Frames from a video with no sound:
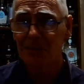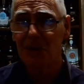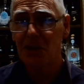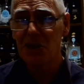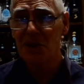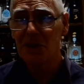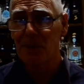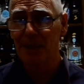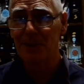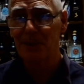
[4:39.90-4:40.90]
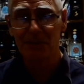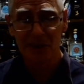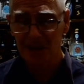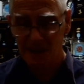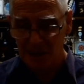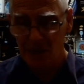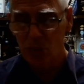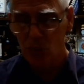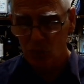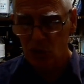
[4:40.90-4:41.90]
the gin dispensaries vodka, they
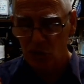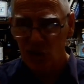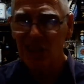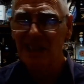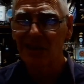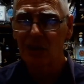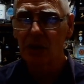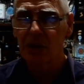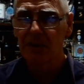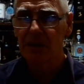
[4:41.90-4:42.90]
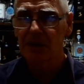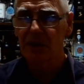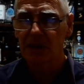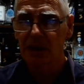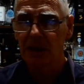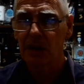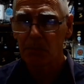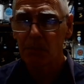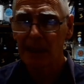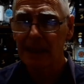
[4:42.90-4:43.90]
all shit all over this vodka
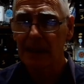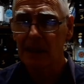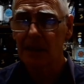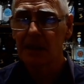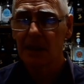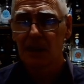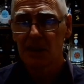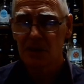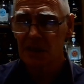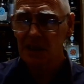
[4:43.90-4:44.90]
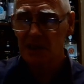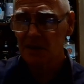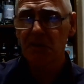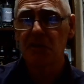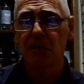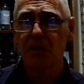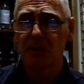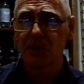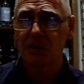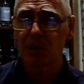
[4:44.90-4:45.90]
by daylight. So this is
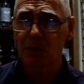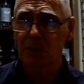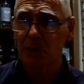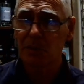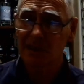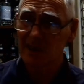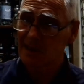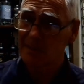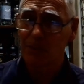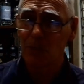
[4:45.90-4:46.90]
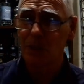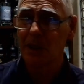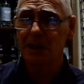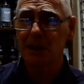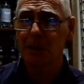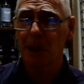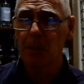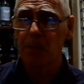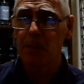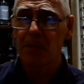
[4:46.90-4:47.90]
$55 a bottle, which means it's pretty easy to buy.
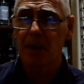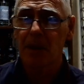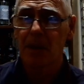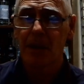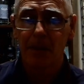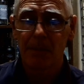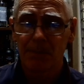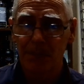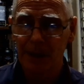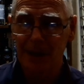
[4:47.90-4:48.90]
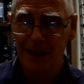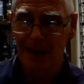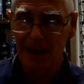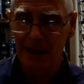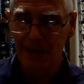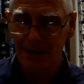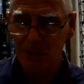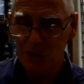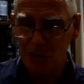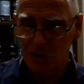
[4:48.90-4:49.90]
But if I
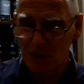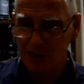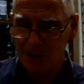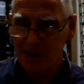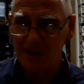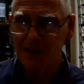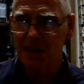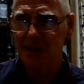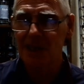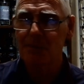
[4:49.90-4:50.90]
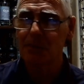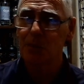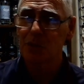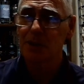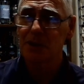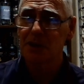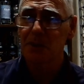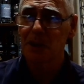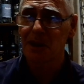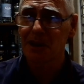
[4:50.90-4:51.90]
was to drink this in the same proportions as
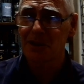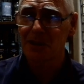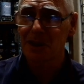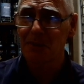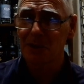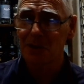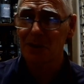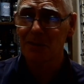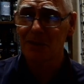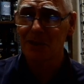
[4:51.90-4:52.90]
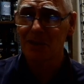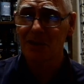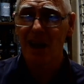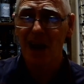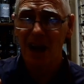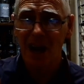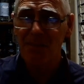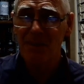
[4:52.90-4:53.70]
what I like drinking my Australian vodkas, I'm